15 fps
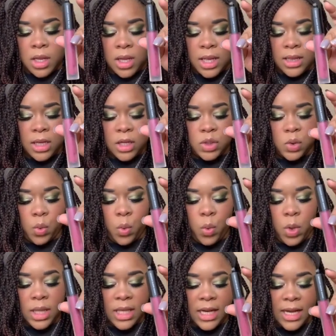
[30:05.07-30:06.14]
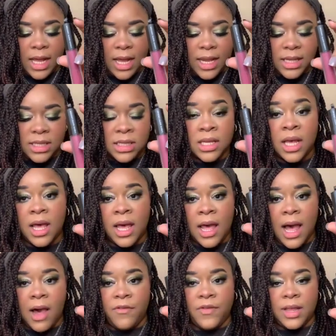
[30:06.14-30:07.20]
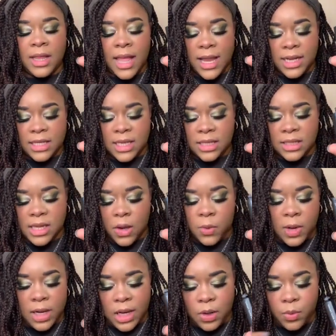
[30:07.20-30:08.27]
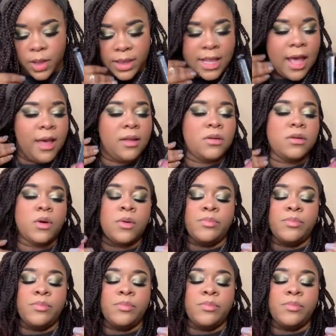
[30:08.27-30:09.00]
It looks really nice. I feel like since I went in with that